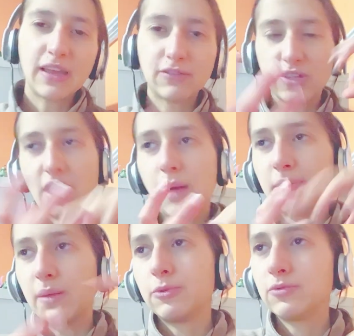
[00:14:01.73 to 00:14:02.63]
out the top of
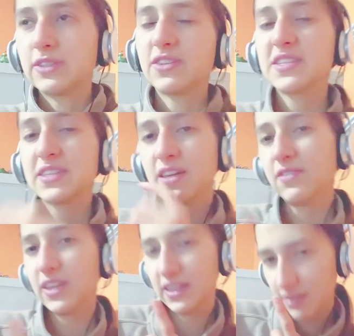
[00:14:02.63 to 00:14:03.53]
the boot. So this is kind
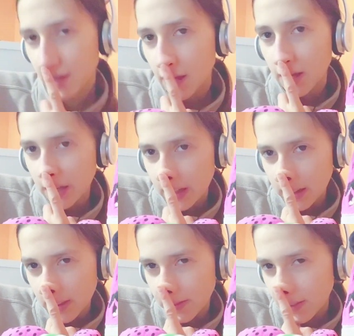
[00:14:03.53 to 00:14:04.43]
of like
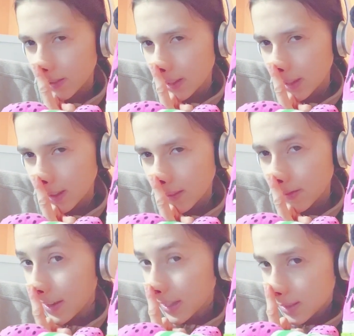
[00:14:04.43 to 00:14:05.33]
the very
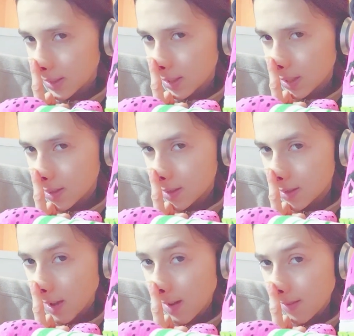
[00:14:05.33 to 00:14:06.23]
fanciness
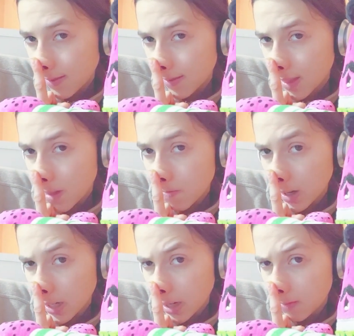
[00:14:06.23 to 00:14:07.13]
of the
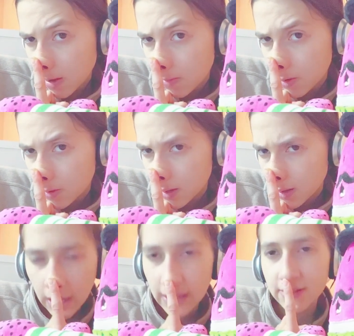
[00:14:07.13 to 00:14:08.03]
bunny in my boot.
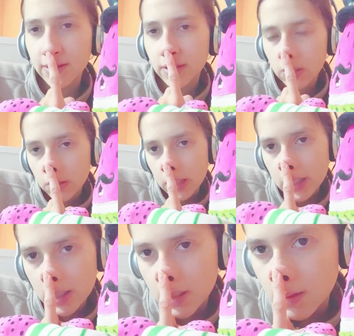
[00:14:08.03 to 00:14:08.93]
I used to do
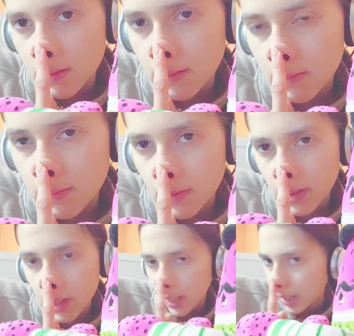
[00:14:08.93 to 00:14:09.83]
this
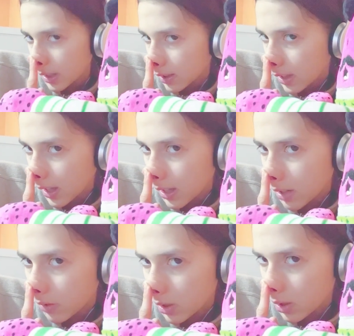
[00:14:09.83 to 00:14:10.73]
thinking that
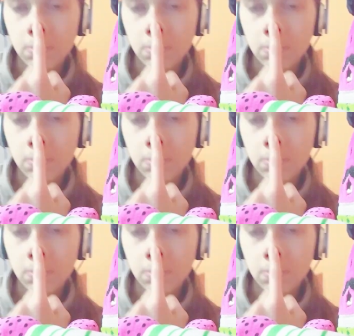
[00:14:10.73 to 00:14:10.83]
it would